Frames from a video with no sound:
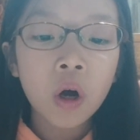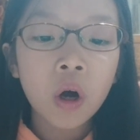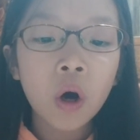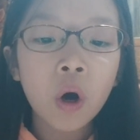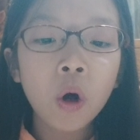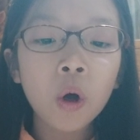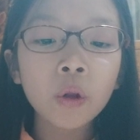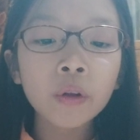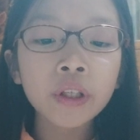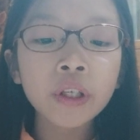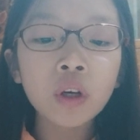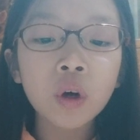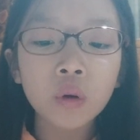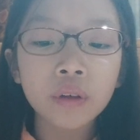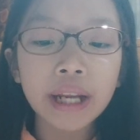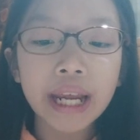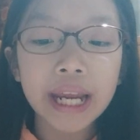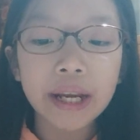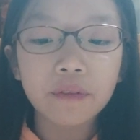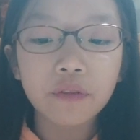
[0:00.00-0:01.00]
All the
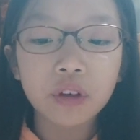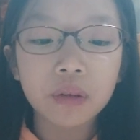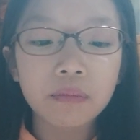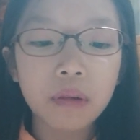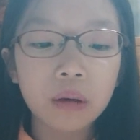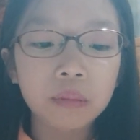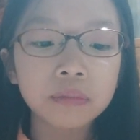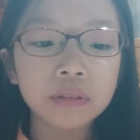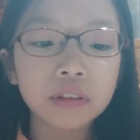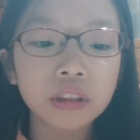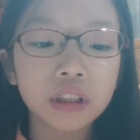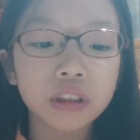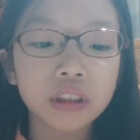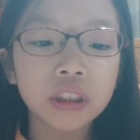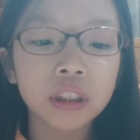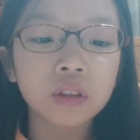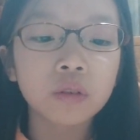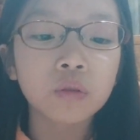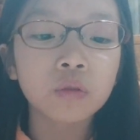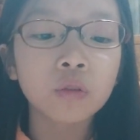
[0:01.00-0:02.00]
old ache for Mom
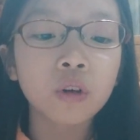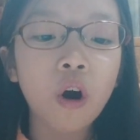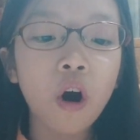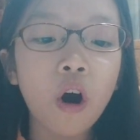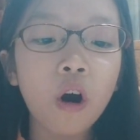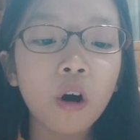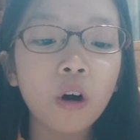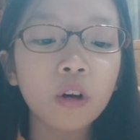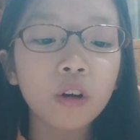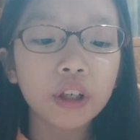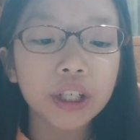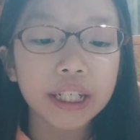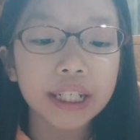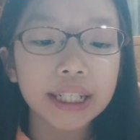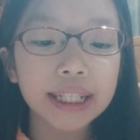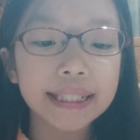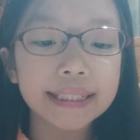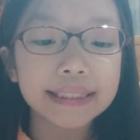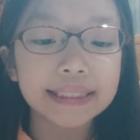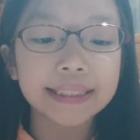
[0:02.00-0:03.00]
started
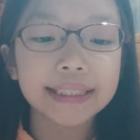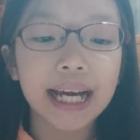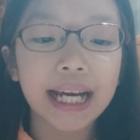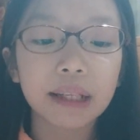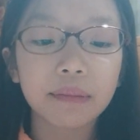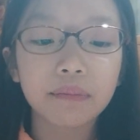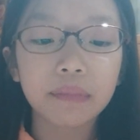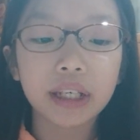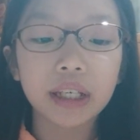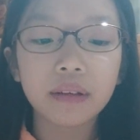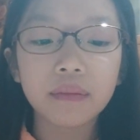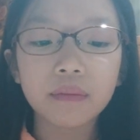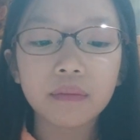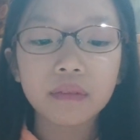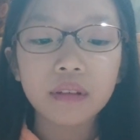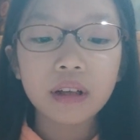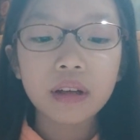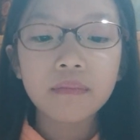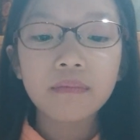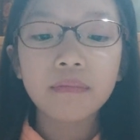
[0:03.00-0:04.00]
roaring inside me.
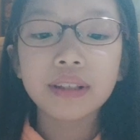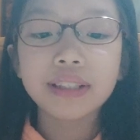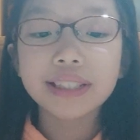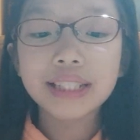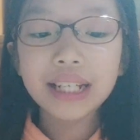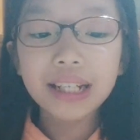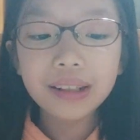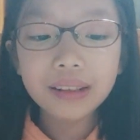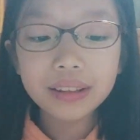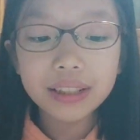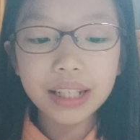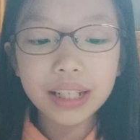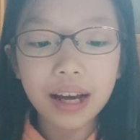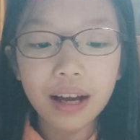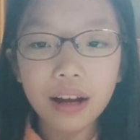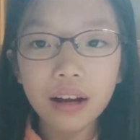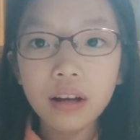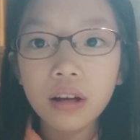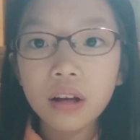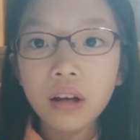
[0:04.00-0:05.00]

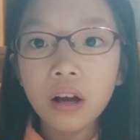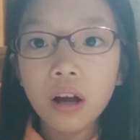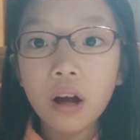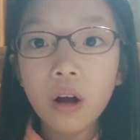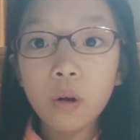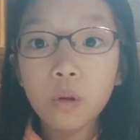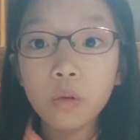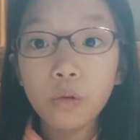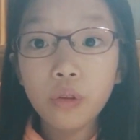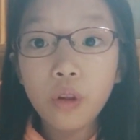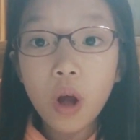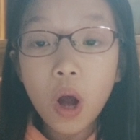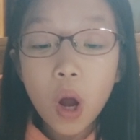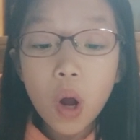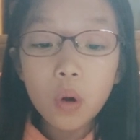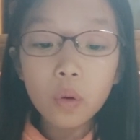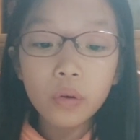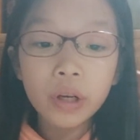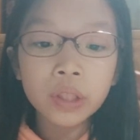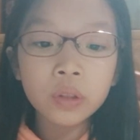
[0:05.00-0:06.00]
Matilda! Oh
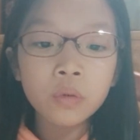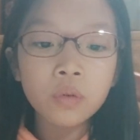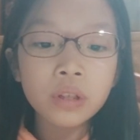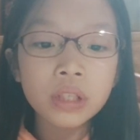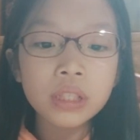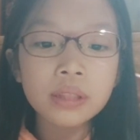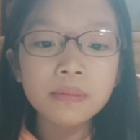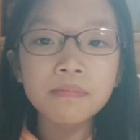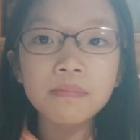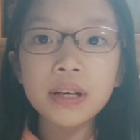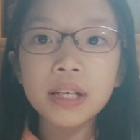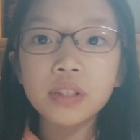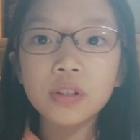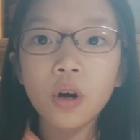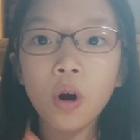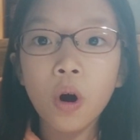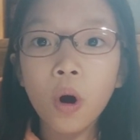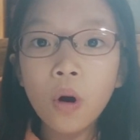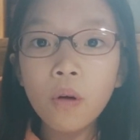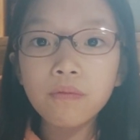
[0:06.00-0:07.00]
no, it was Miss
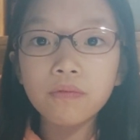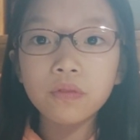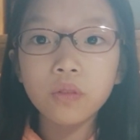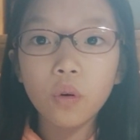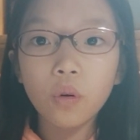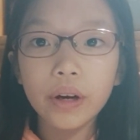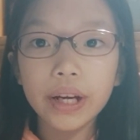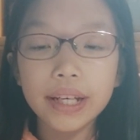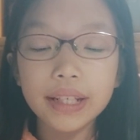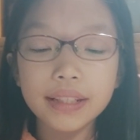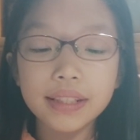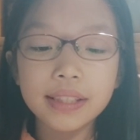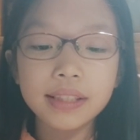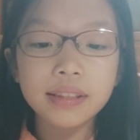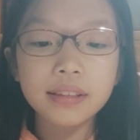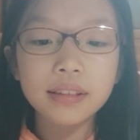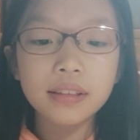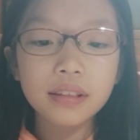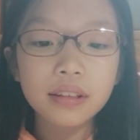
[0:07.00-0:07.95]
Hope's voice.